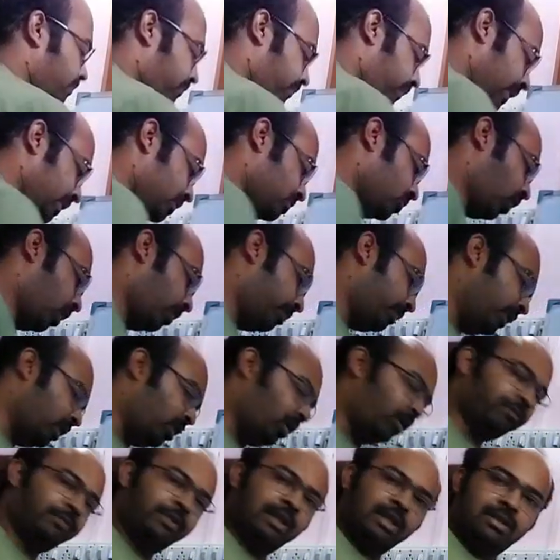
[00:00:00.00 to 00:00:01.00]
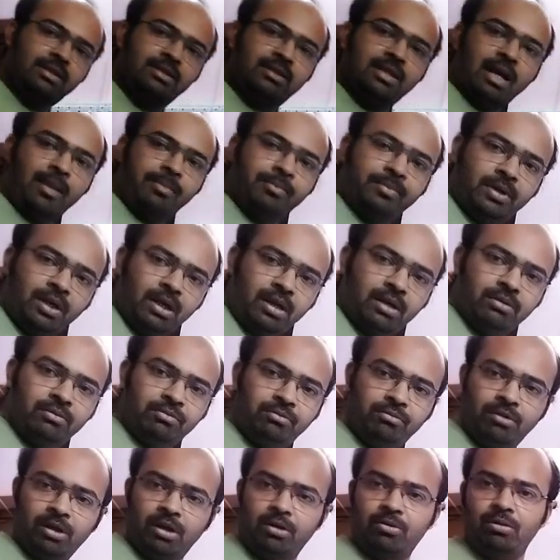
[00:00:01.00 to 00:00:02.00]
First topic of this
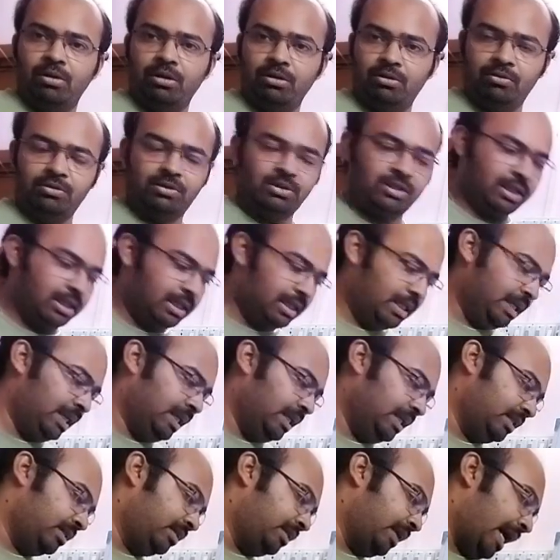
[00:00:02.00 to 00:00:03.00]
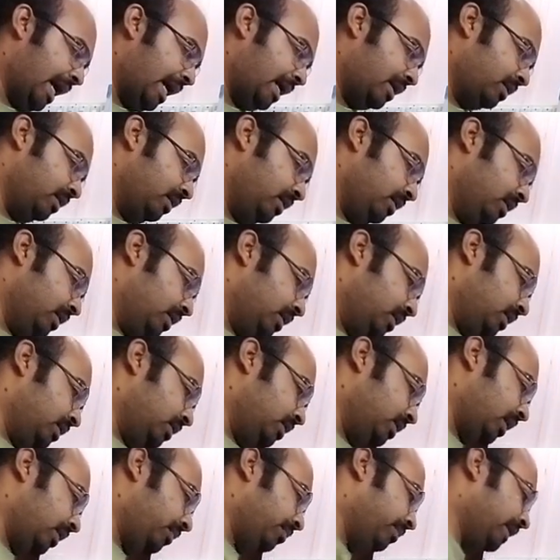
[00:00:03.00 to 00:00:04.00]
chapter we are going to study is that
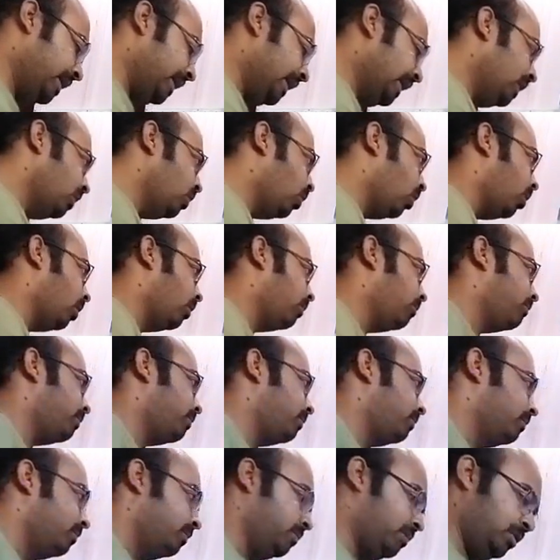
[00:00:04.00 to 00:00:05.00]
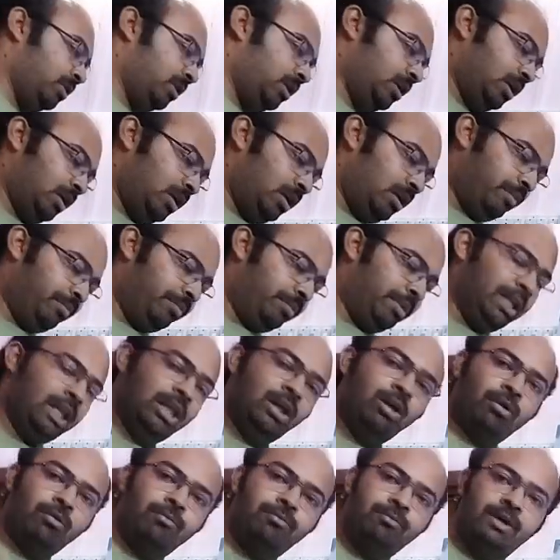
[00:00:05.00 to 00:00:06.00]
the meaning of
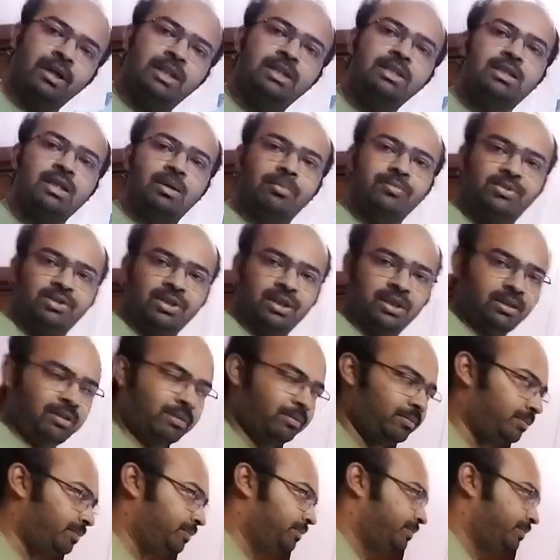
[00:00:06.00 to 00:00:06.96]
consumption.